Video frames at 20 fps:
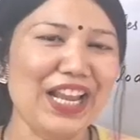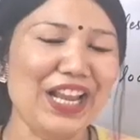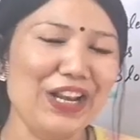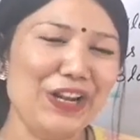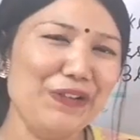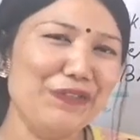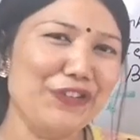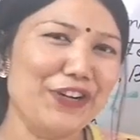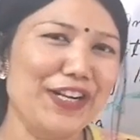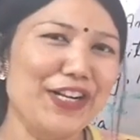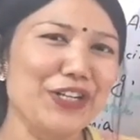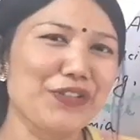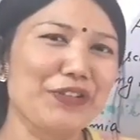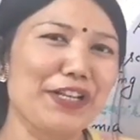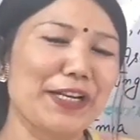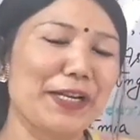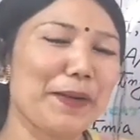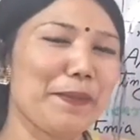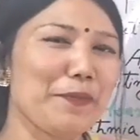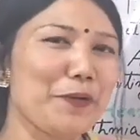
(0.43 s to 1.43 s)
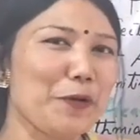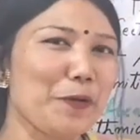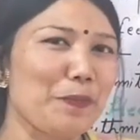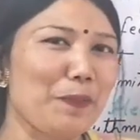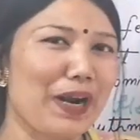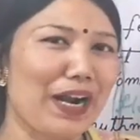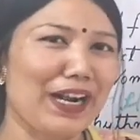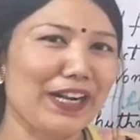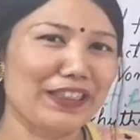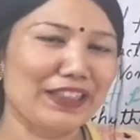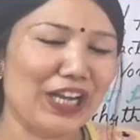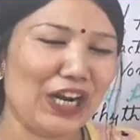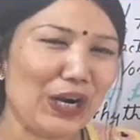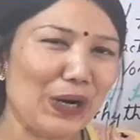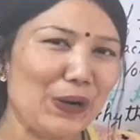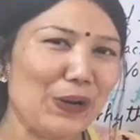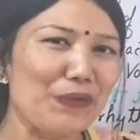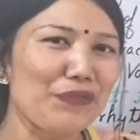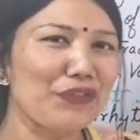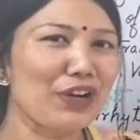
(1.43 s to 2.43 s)
Hello friends, welcome to part
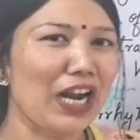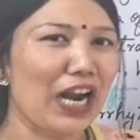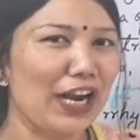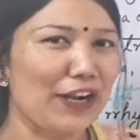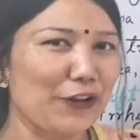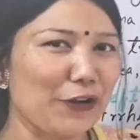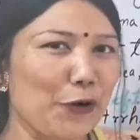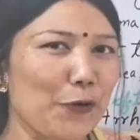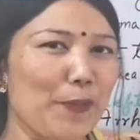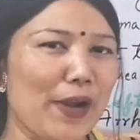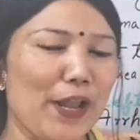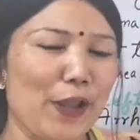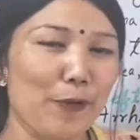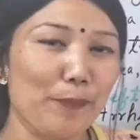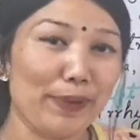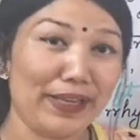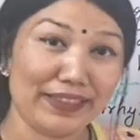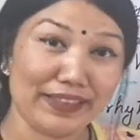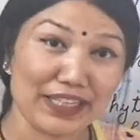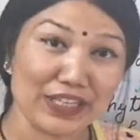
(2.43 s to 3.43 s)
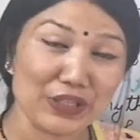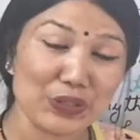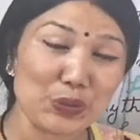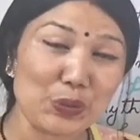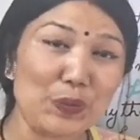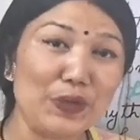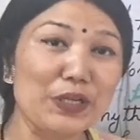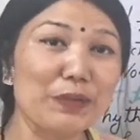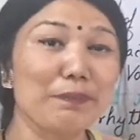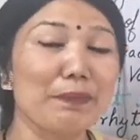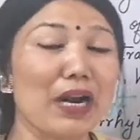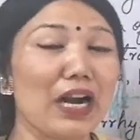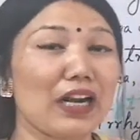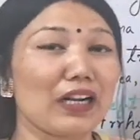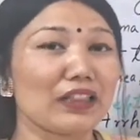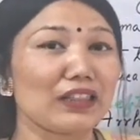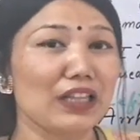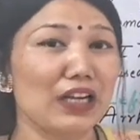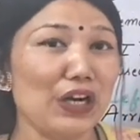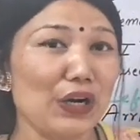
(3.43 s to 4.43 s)
3rd of cardiomyopathy. So in
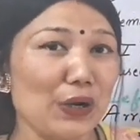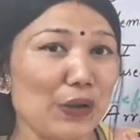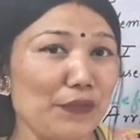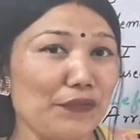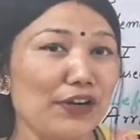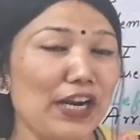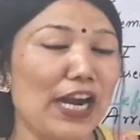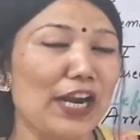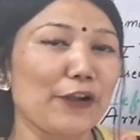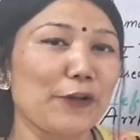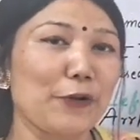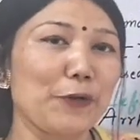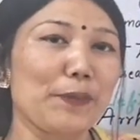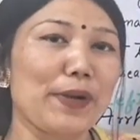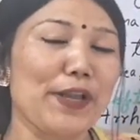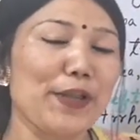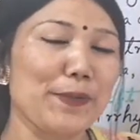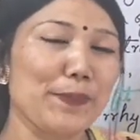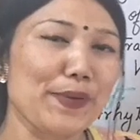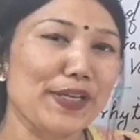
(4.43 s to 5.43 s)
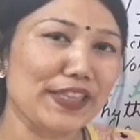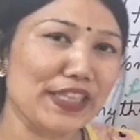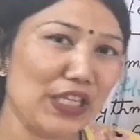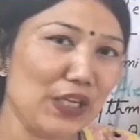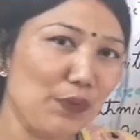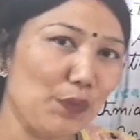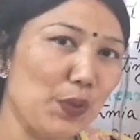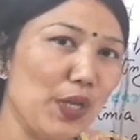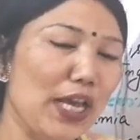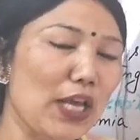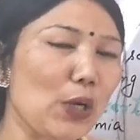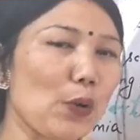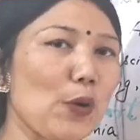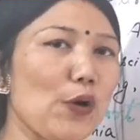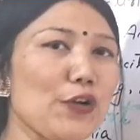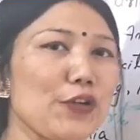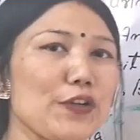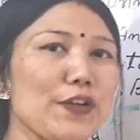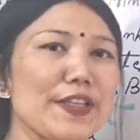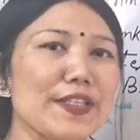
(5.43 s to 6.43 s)
part 3rd of cardiomyopathy, we are
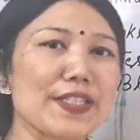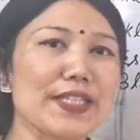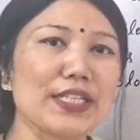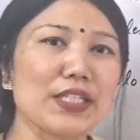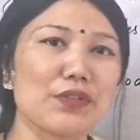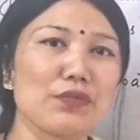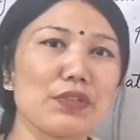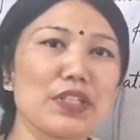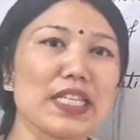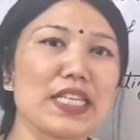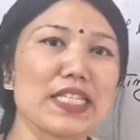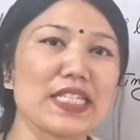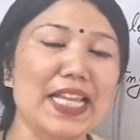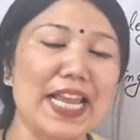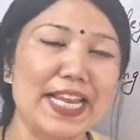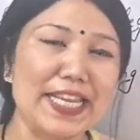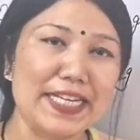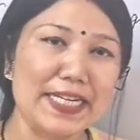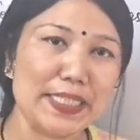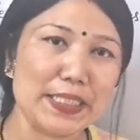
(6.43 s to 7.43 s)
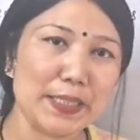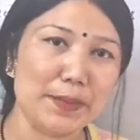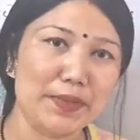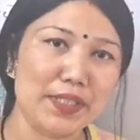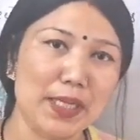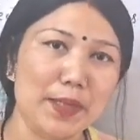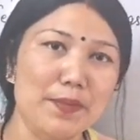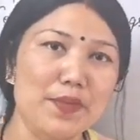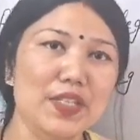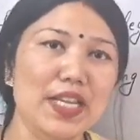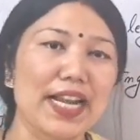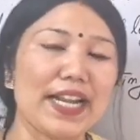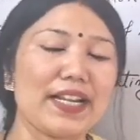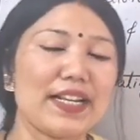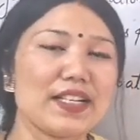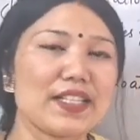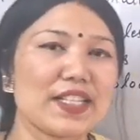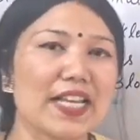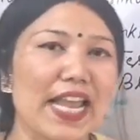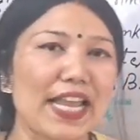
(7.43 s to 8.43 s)
going to discuss with the sign and symptoms
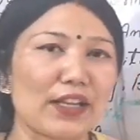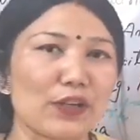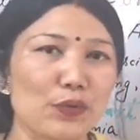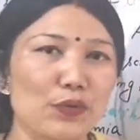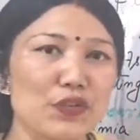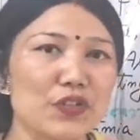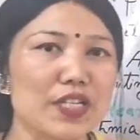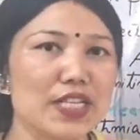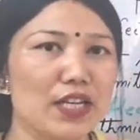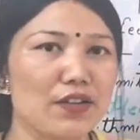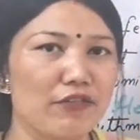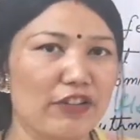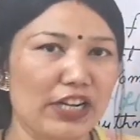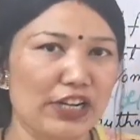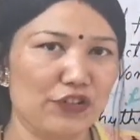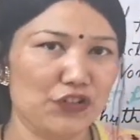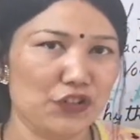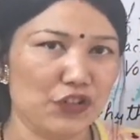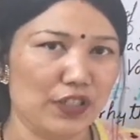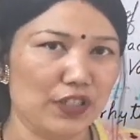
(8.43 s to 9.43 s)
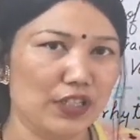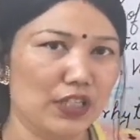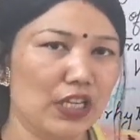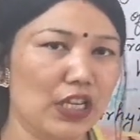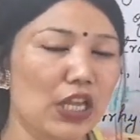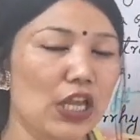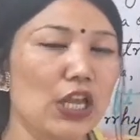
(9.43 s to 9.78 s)
and its diagnostic evaluation.